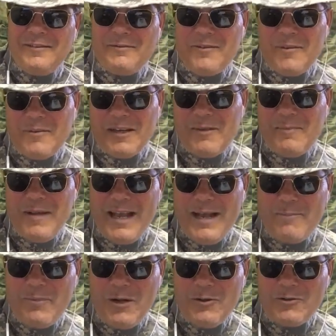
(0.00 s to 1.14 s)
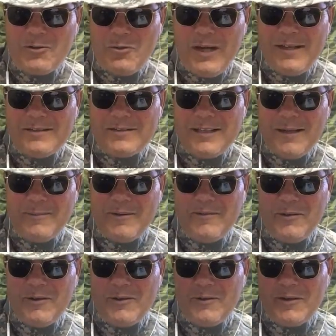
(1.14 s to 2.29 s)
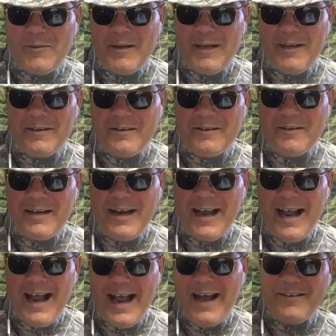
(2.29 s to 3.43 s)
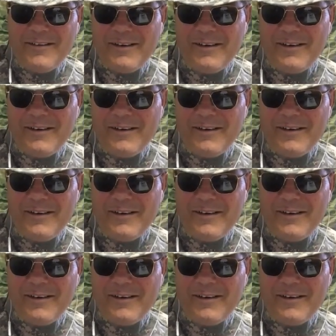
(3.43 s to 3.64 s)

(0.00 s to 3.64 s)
from the Command Post West, I'm the funeral commander out